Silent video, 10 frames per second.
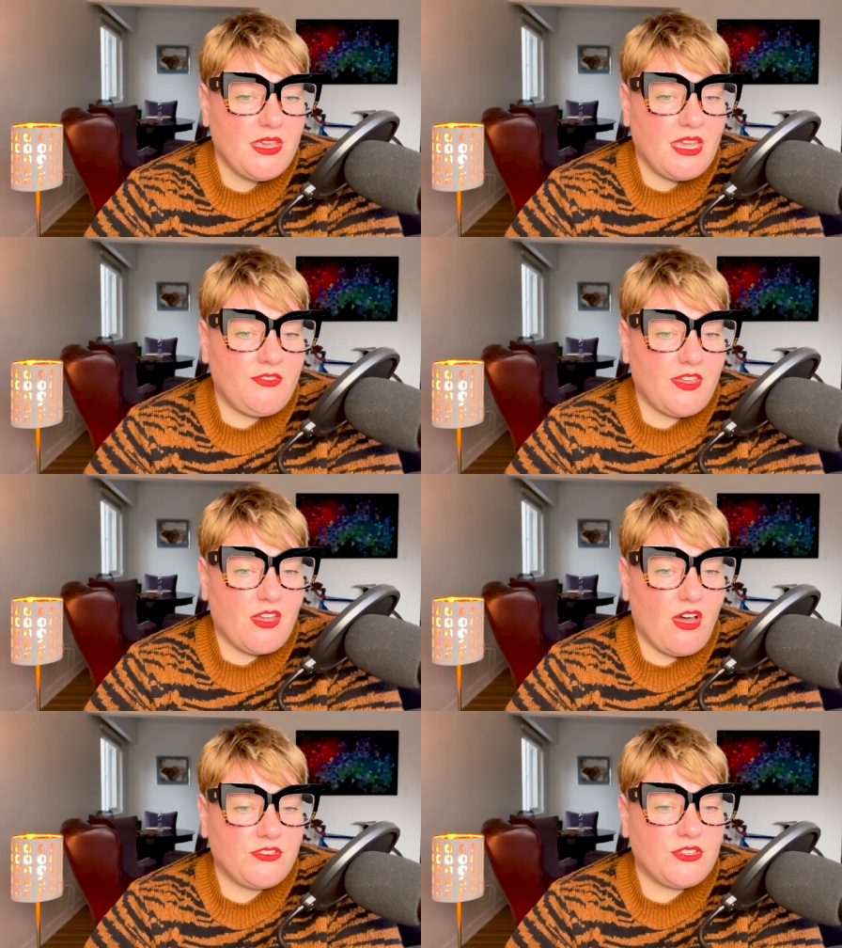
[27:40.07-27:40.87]
If they
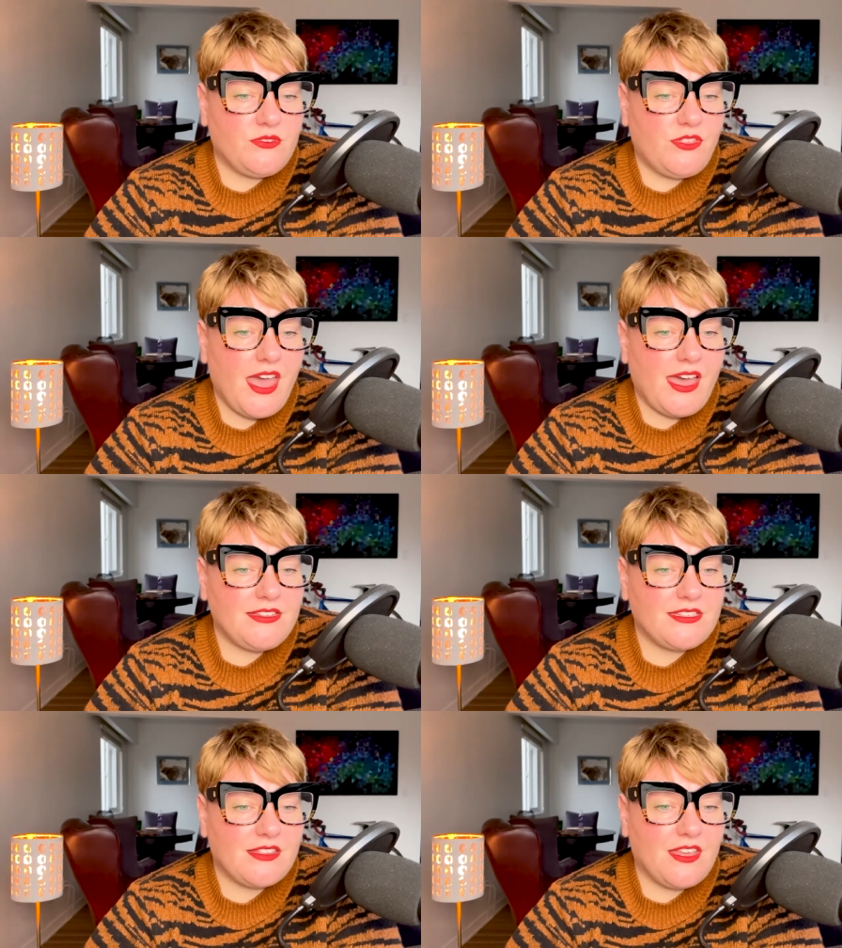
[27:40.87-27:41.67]
can't do
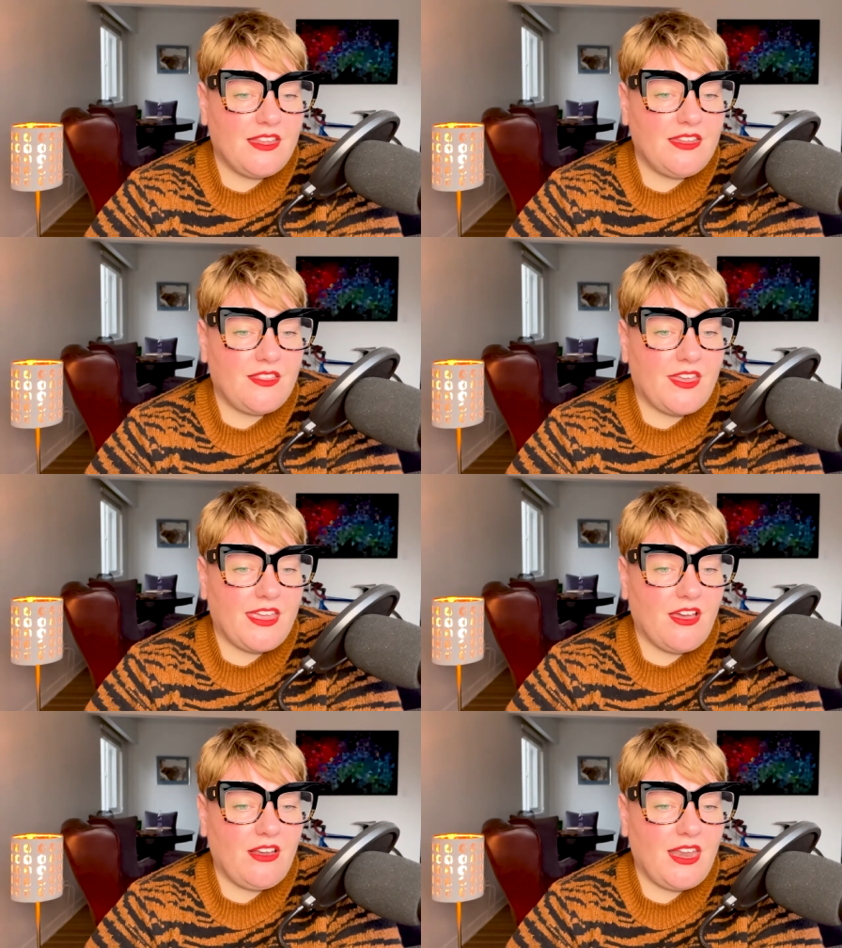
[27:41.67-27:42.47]
that, then
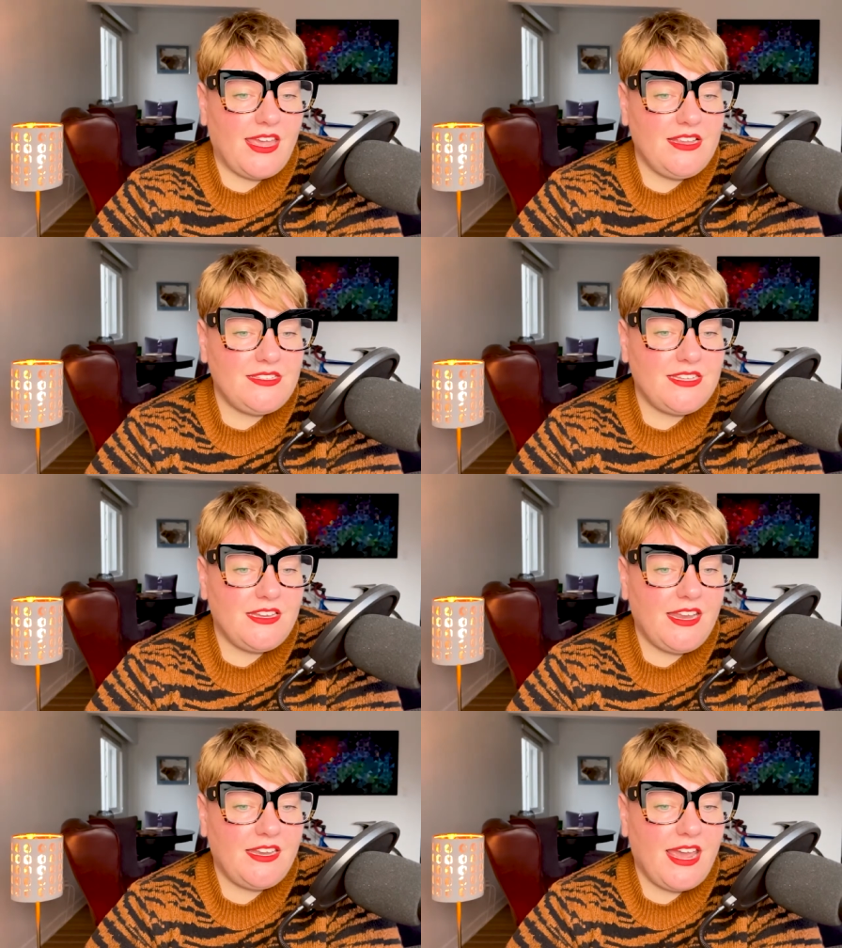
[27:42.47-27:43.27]
they are lazy
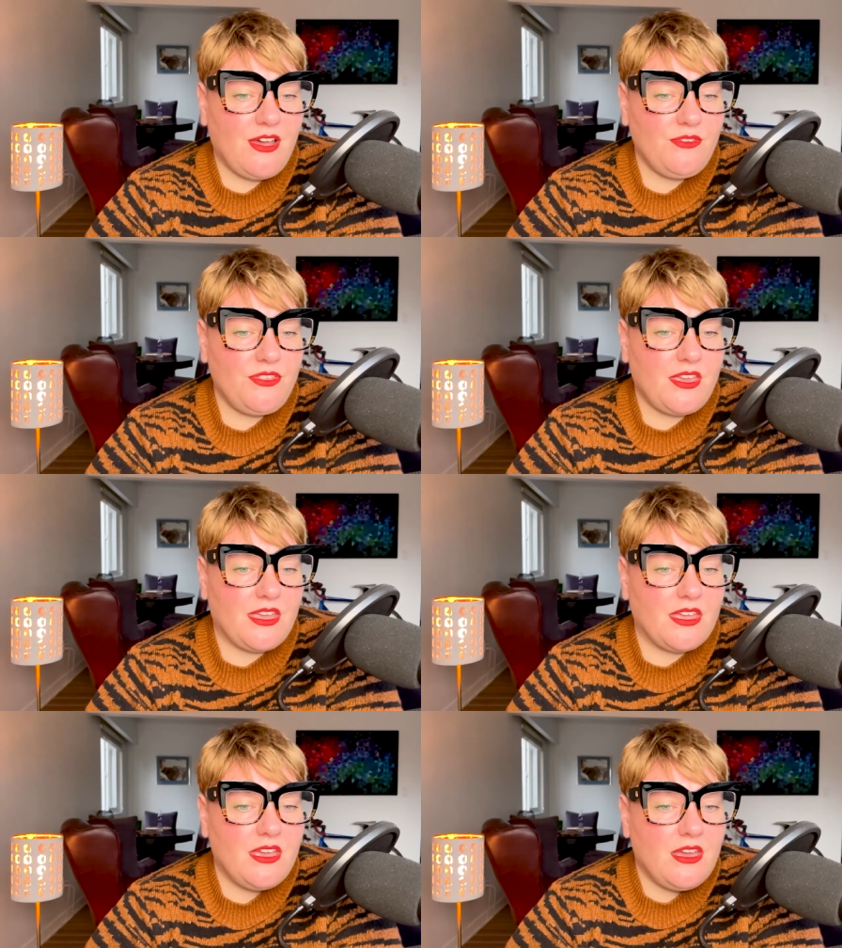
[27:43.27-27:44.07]
and
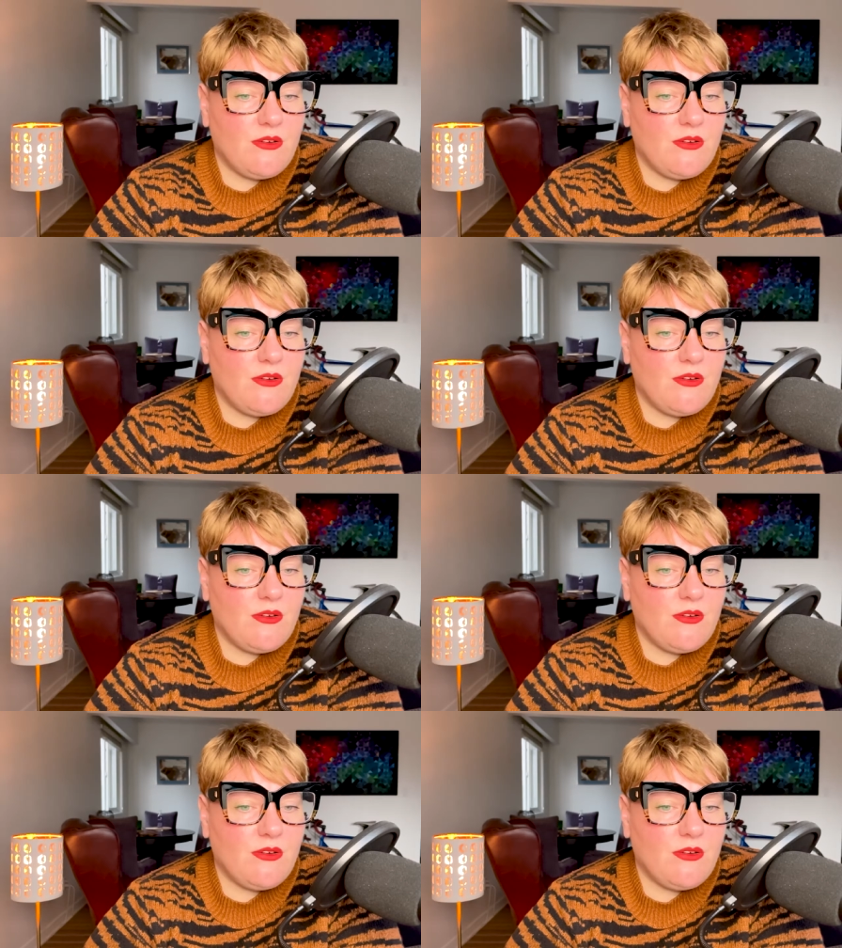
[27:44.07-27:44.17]
unhealthy.